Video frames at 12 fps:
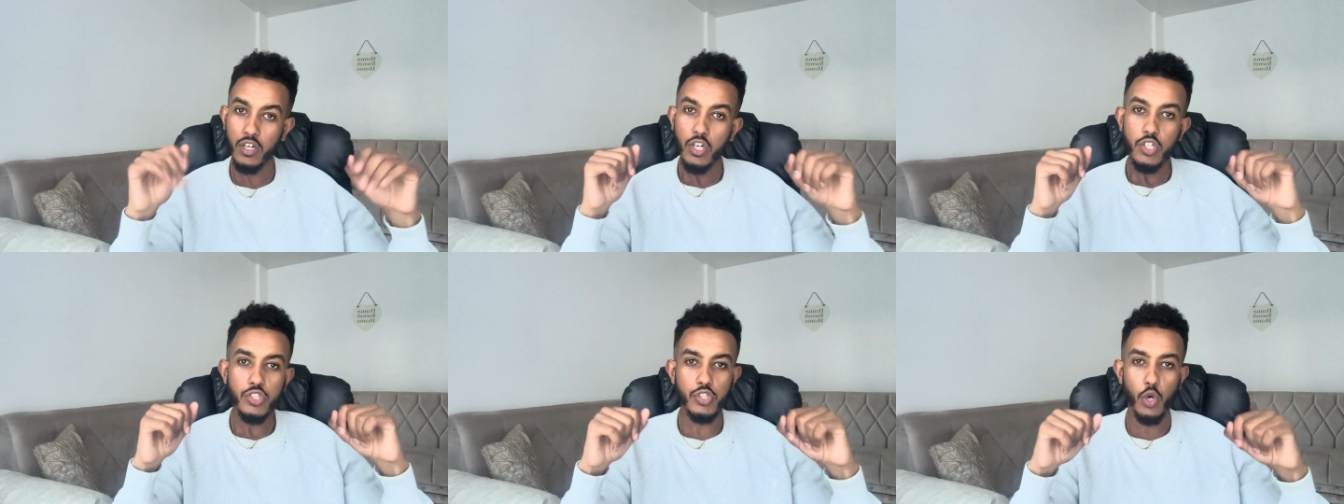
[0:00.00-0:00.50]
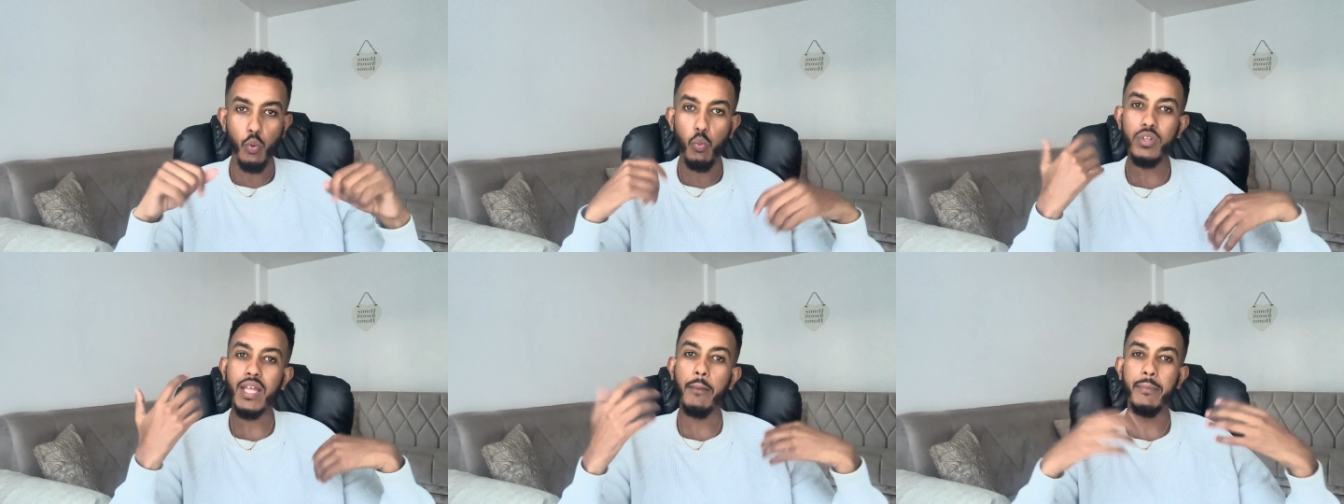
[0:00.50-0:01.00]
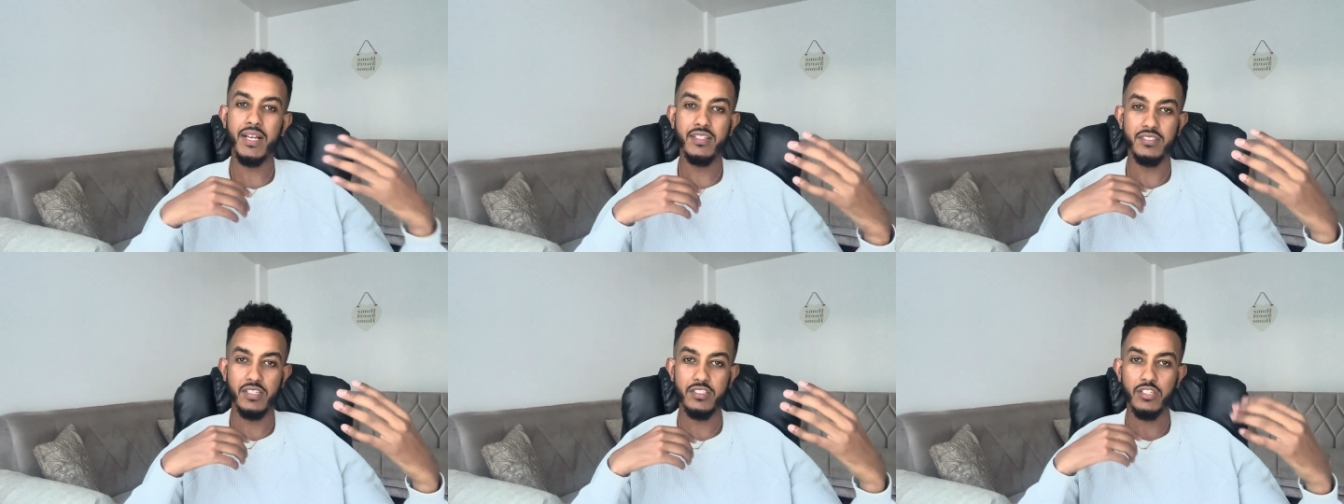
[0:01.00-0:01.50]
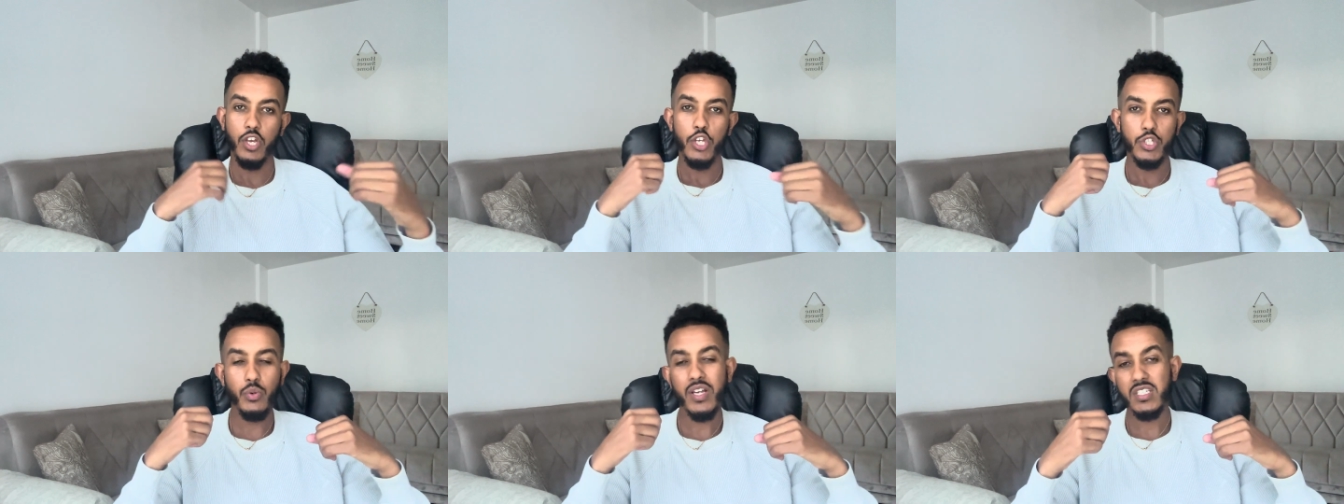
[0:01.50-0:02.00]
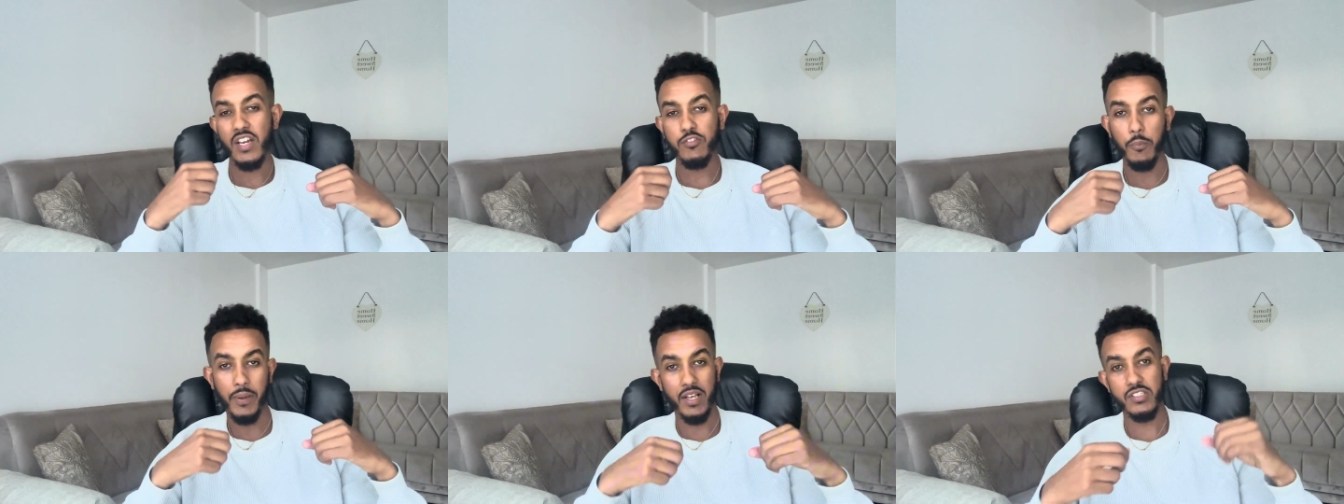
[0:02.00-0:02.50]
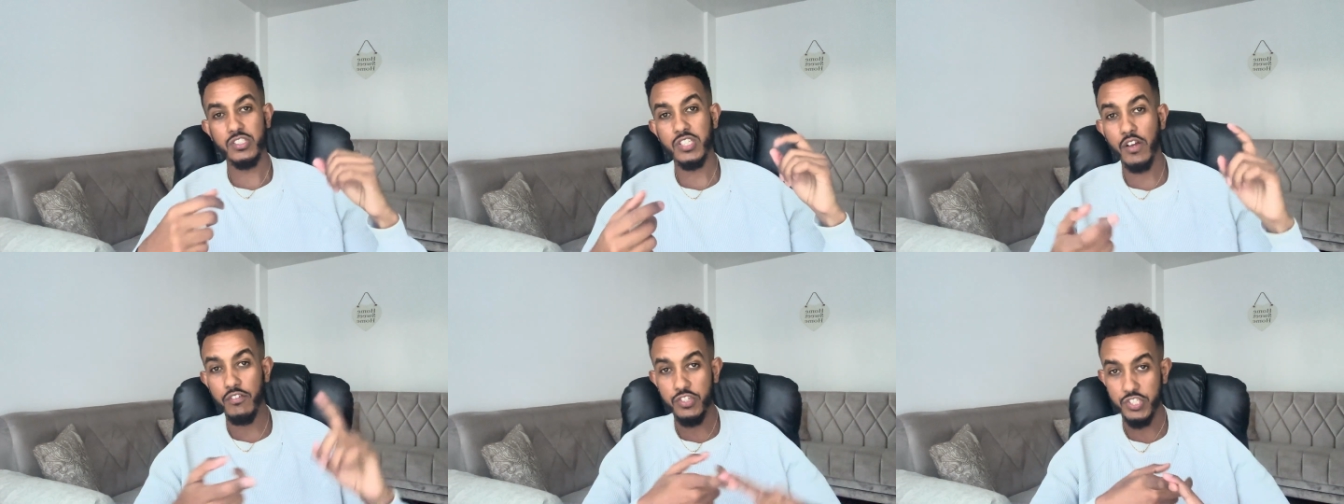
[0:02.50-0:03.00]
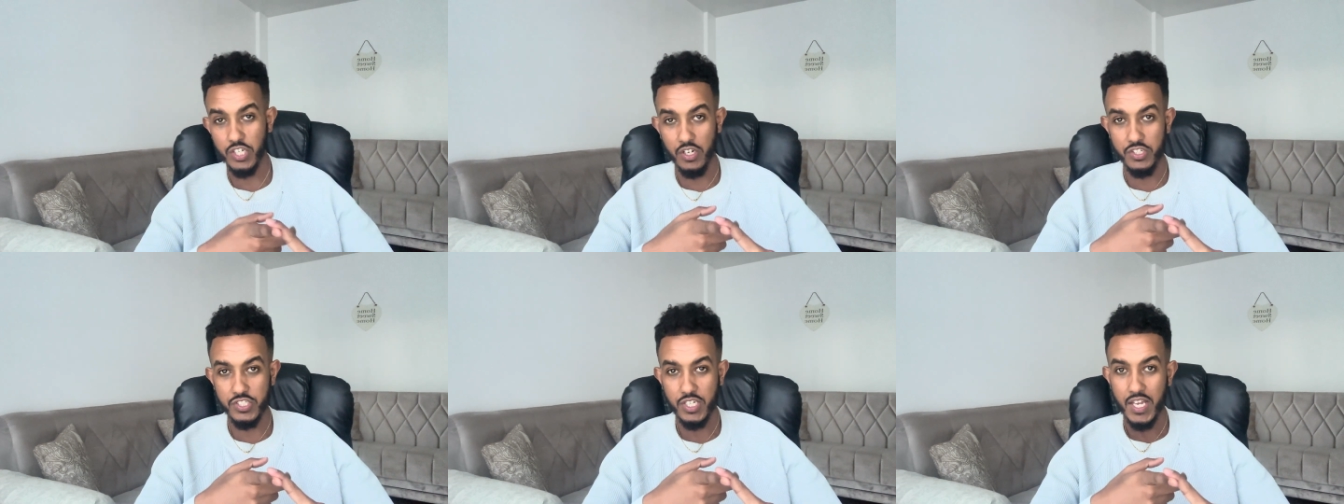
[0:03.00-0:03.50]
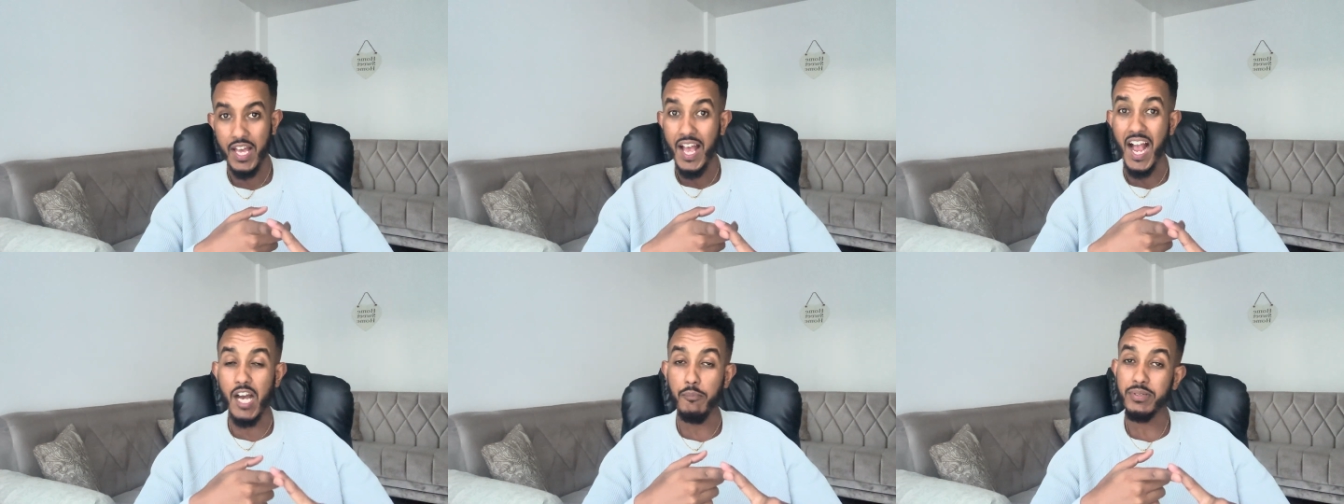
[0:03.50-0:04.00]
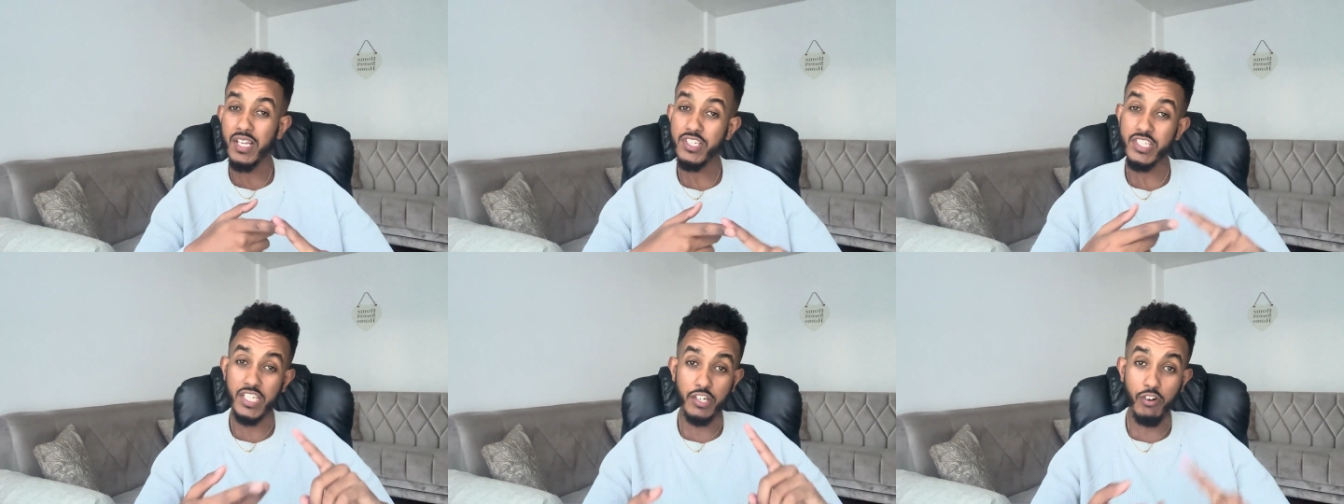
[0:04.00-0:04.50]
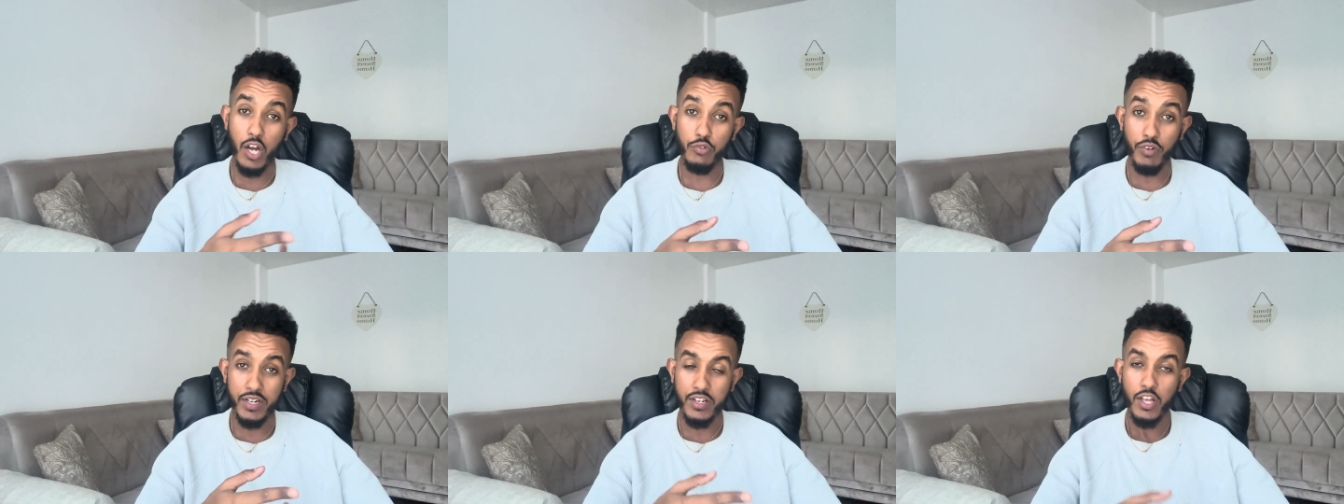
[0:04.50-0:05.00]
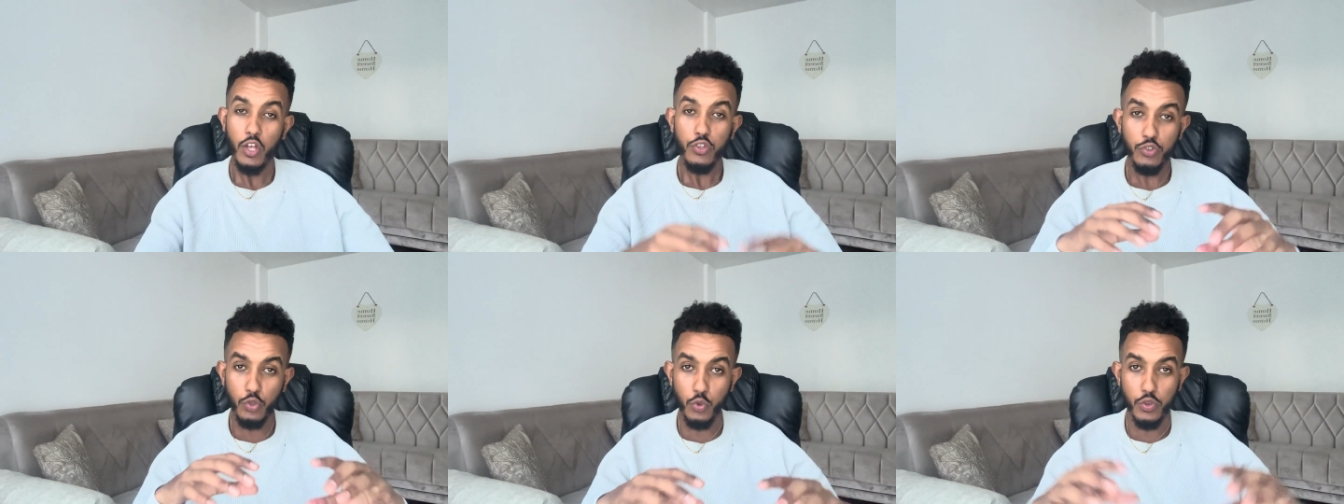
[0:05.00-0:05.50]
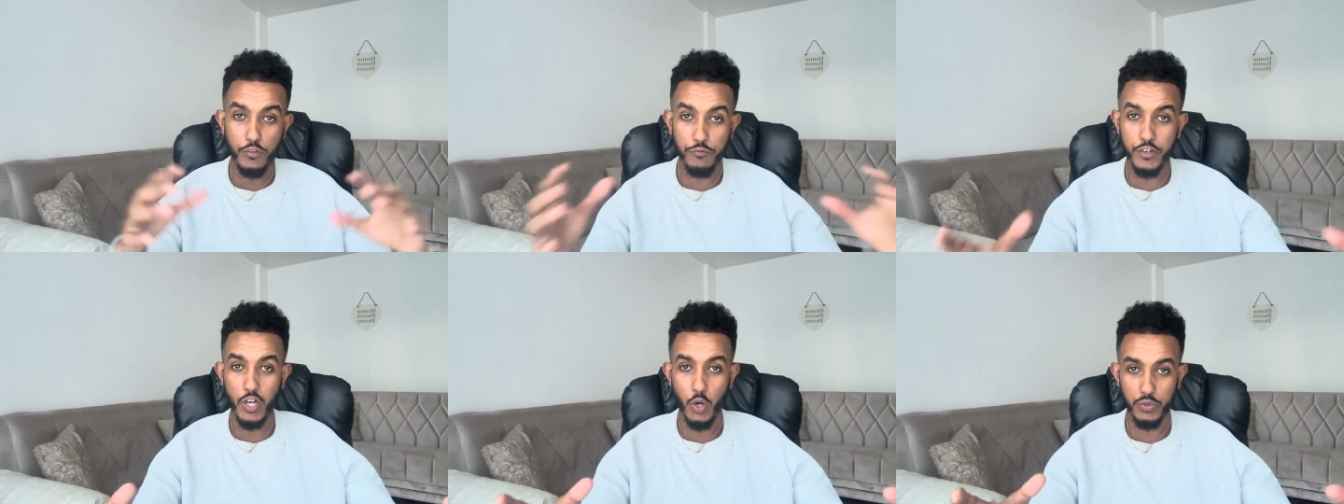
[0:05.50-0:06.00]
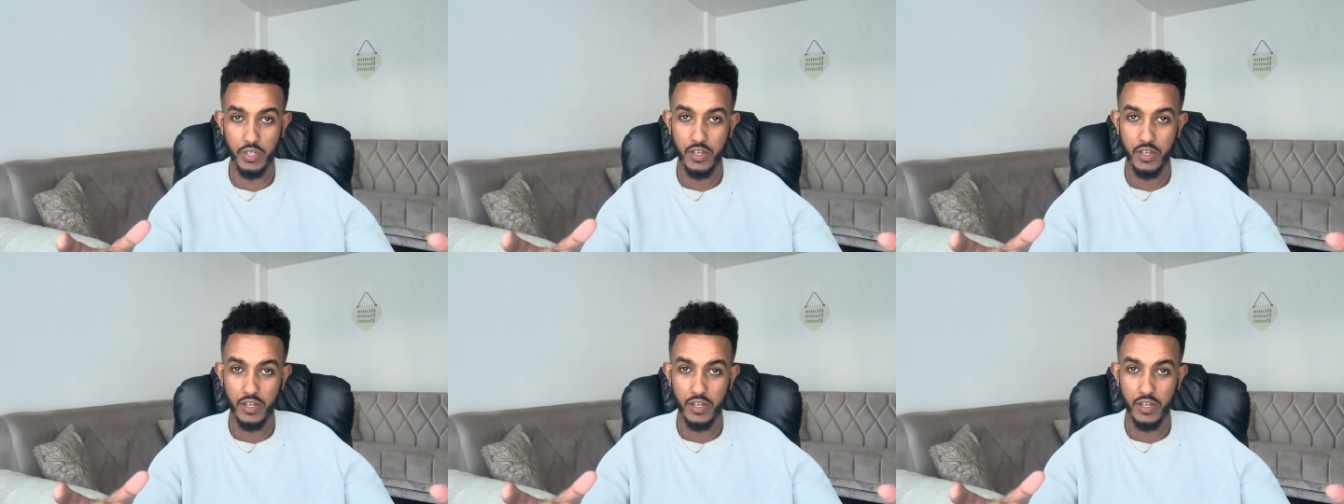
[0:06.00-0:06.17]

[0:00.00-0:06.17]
So what that means is you actually have to pay a service charge and potentially ground rent to the freeholder.